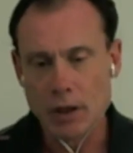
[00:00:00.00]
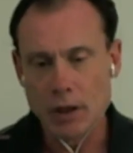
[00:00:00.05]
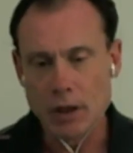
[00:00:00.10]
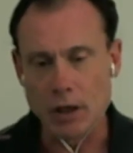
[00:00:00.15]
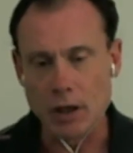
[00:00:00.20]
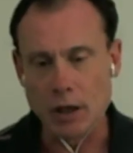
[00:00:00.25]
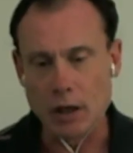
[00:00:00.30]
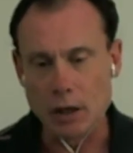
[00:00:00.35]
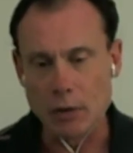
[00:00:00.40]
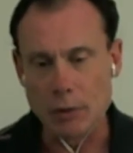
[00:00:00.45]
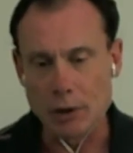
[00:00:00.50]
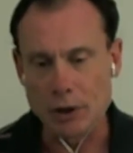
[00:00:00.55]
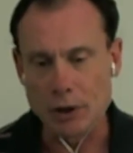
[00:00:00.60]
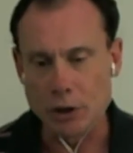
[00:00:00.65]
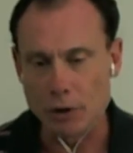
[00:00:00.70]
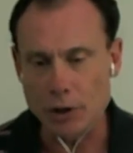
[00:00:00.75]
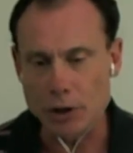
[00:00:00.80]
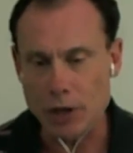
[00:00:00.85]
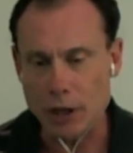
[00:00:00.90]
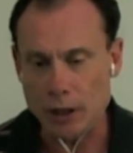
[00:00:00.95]
Uh, we
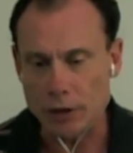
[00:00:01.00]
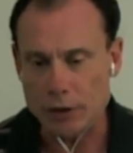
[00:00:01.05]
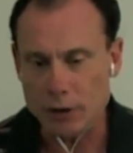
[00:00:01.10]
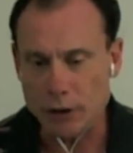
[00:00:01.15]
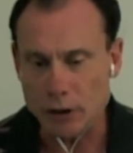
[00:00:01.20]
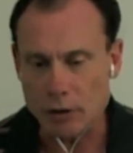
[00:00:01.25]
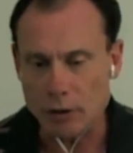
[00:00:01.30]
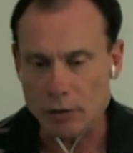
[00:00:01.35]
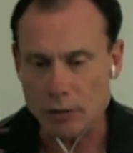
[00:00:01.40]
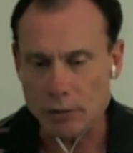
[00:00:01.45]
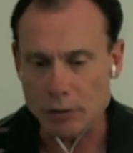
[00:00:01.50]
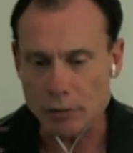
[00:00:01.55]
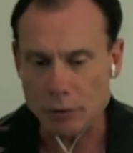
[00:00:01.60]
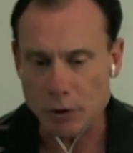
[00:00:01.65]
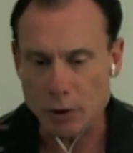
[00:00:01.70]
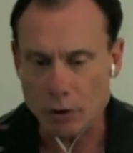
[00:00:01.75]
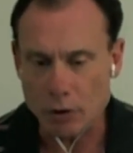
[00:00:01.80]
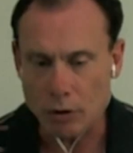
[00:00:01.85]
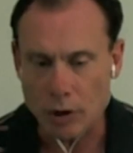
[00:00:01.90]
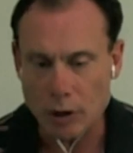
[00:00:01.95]
know the content
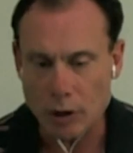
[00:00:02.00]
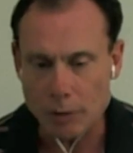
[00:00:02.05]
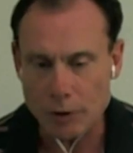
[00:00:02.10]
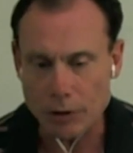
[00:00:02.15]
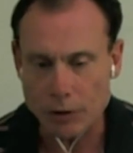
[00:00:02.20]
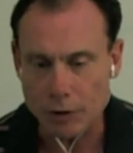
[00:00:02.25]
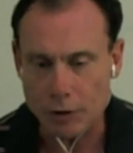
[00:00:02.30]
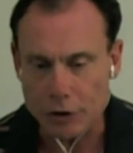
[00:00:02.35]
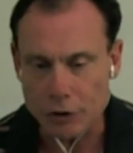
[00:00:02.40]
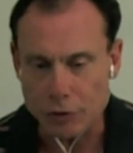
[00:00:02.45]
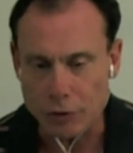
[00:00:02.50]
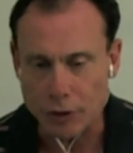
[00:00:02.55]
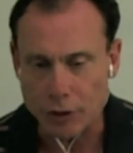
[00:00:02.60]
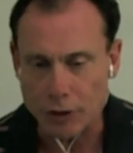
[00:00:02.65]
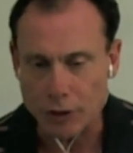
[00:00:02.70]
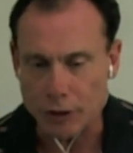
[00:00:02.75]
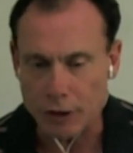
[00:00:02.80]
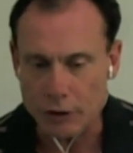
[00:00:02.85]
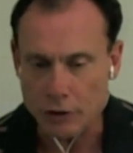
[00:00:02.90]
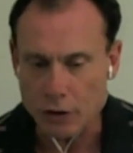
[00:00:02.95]
program increased
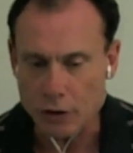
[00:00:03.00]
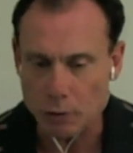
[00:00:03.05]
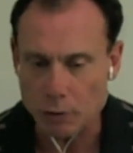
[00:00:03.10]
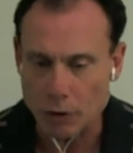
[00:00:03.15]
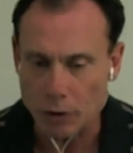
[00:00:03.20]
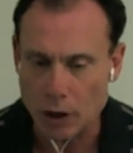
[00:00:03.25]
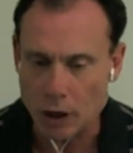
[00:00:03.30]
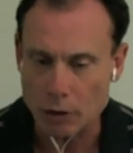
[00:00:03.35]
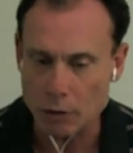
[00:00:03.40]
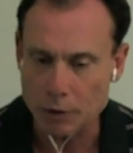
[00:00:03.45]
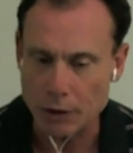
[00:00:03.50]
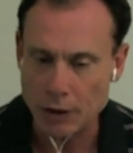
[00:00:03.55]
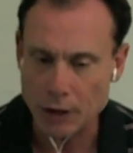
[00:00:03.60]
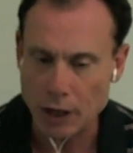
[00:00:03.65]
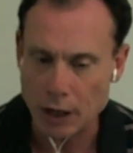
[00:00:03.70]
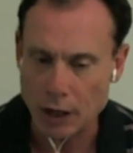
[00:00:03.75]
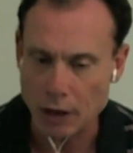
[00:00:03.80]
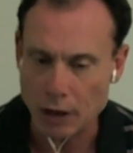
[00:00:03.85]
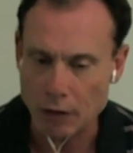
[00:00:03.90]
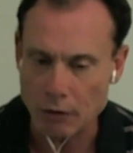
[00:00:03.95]
recognition of the product, but
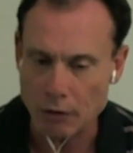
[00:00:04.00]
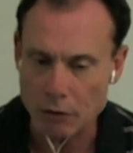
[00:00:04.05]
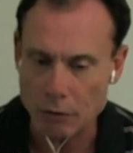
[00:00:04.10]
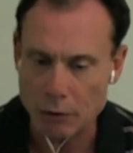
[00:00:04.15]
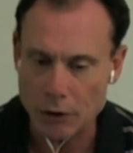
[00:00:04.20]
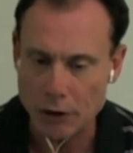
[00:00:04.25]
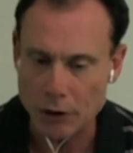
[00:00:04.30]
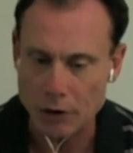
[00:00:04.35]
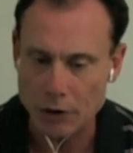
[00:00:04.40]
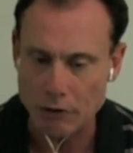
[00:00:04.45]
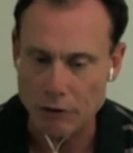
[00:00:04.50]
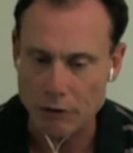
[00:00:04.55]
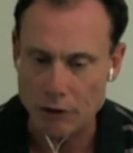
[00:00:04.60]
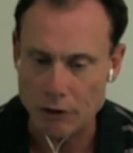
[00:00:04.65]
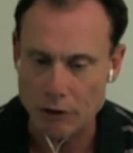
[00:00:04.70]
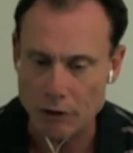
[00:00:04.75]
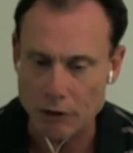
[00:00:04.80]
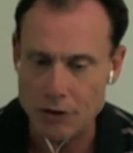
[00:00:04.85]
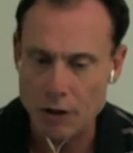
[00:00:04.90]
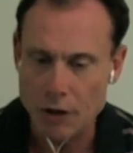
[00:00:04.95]
how do we
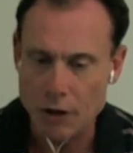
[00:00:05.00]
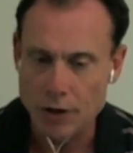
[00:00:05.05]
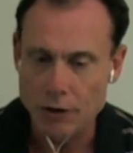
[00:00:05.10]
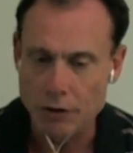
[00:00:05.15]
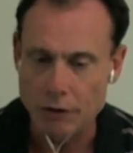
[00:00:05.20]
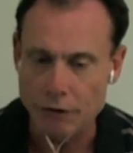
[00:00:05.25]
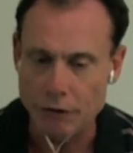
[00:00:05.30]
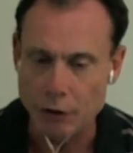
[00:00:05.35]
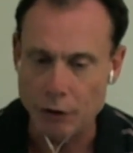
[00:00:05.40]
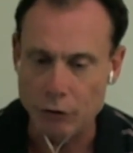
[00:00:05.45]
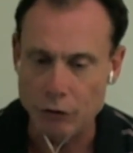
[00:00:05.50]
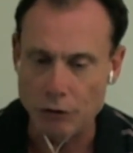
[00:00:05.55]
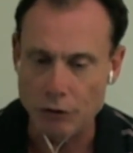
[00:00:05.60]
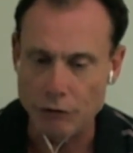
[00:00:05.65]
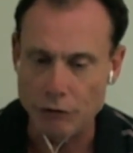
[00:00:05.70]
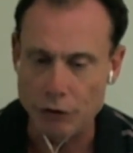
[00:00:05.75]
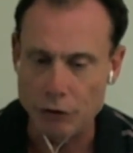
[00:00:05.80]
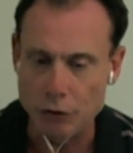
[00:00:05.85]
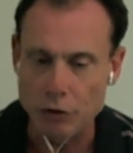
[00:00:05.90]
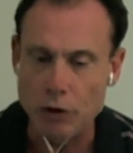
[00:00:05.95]
convince the
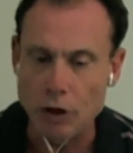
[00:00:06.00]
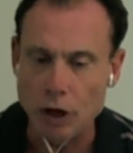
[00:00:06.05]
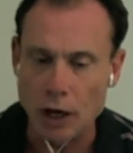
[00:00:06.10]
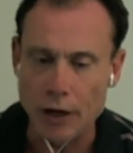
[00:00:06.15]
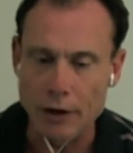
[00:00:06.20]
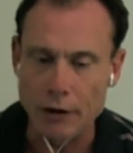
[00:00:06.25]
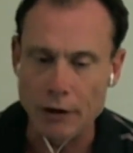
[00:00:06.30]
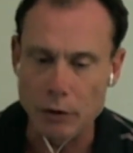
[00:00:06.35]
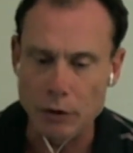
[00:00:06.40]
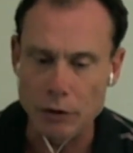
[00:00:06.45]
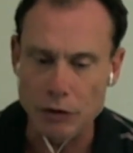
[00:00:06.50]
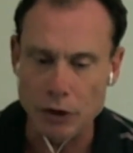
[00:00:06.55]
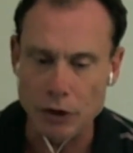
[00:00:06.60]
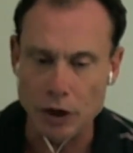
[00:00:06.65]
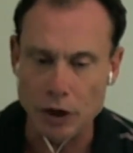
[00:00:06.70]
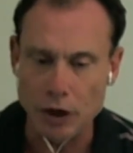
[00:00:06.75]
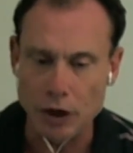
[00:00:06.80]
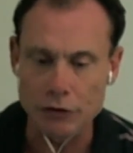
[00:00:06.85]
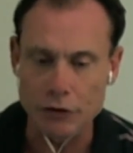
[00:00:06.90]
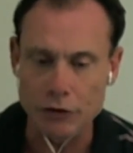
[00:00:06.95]
frozen food plan of the
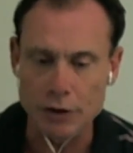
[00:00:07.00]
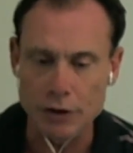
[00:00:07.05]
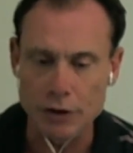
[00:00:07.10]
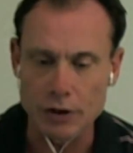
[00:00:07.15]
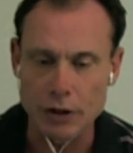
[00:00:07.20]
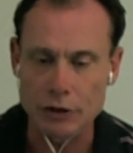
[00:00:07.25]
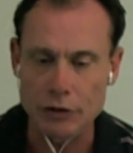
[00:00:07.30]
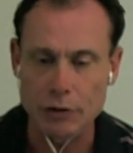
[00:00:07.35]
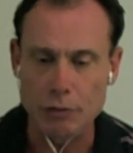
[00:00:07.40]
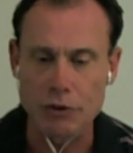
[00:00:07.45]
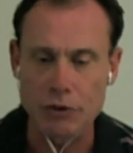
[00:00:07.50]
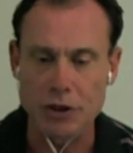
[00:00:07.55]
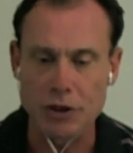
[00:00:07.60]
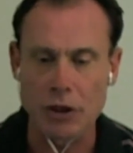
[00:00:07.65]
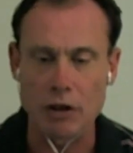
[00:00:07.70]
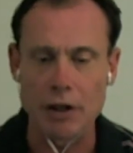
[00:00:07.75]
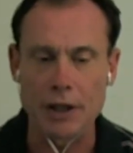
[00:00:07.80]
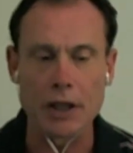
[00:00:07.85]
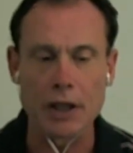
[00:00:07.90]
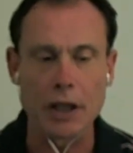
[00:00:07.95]
results, and that's from
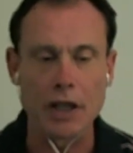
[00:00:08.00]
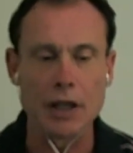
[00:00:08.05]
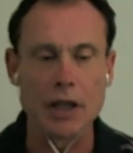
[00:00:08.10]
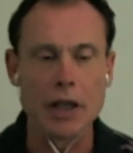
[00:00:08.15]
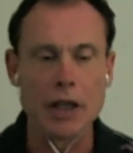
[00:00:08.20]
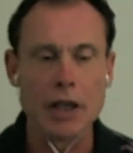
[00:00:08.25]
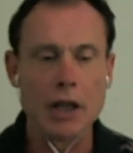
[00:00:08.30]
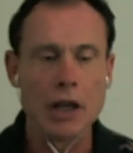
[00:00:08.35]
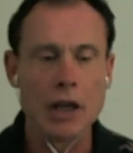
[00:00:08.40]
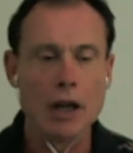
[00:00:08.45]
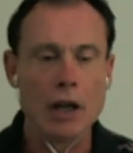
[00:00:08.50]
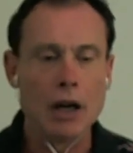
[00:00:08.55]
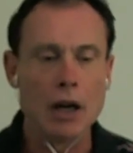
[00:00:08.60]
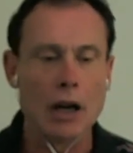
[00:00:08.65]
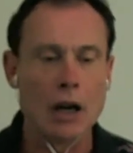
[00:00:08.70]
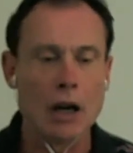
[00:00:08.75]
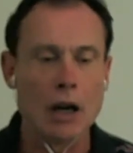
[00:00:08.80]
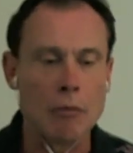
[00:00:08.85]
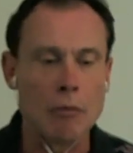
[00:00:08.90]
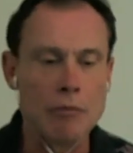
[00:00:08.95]
Terry again.
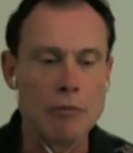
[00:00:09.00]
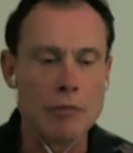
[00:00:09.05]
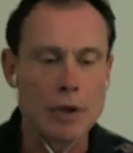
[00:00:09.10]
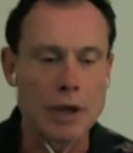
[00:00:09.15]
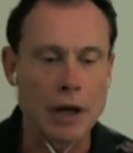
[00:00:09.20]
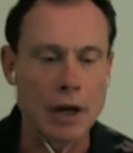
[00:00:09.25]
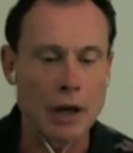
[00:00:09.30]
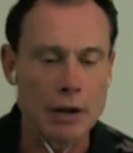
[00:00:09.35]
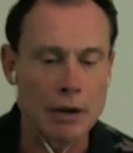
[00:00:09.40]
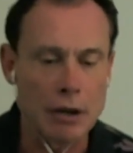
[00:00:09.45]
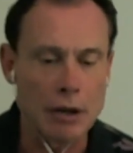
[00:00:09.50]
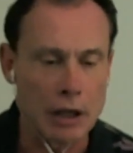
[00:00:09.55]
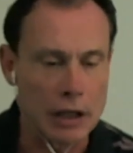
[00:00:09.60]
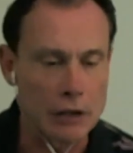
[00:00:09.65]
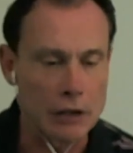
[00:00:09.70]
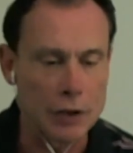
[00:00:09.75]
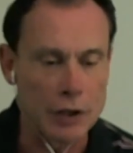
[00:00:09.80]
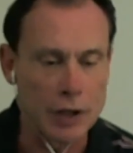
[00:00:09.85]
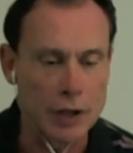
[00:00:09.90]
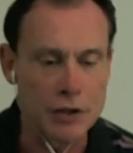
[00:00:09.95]
Um, and like
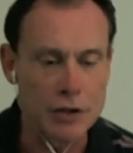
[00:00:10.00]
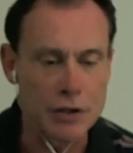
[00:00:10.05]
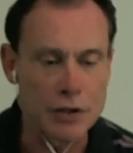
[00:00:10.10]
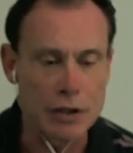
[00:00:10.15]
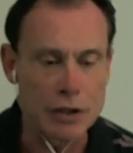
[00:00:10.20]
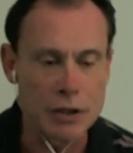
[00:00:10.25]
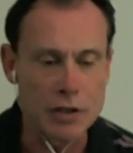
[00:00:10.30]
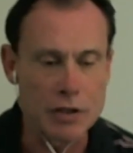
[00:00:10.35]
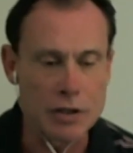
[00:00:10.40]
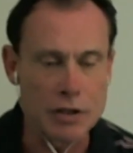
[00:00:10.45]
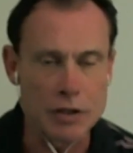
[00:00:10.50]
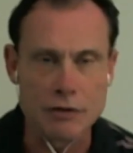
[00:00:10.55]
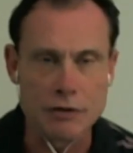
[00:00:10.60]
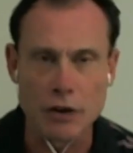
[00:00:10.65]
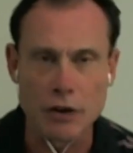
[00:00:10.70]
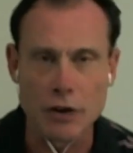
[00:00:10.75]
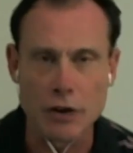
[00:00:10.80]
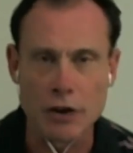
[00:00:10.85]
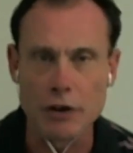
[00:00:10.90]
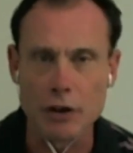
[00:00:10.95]
I said, it's it's it's
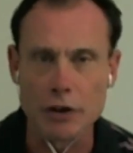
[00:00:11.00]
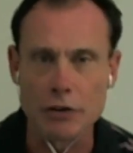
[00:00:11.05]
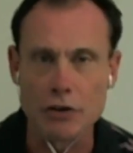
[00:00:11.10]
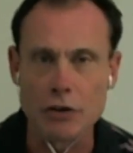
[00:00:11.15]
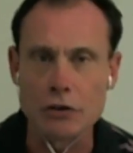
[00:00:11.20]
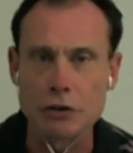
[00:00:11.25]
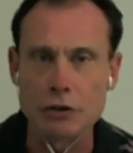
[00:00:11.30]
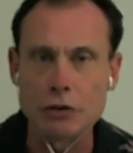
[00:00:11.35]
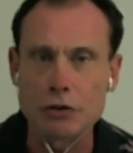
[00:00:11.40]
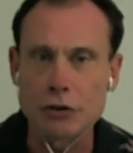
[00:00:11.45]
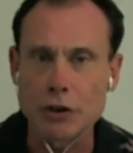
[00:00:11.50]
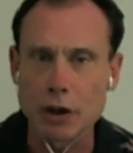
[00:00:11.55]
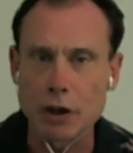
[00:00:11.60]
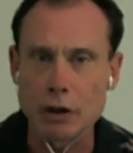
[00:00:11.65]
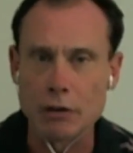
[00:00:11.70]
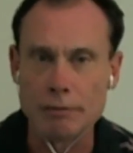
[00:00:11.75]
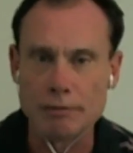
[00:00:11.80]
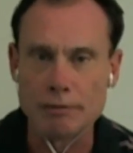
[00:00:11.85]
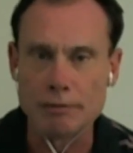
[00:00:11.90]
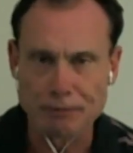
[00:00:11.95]
very difficult to do
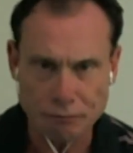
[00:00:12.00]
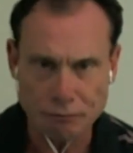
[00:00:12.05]
so.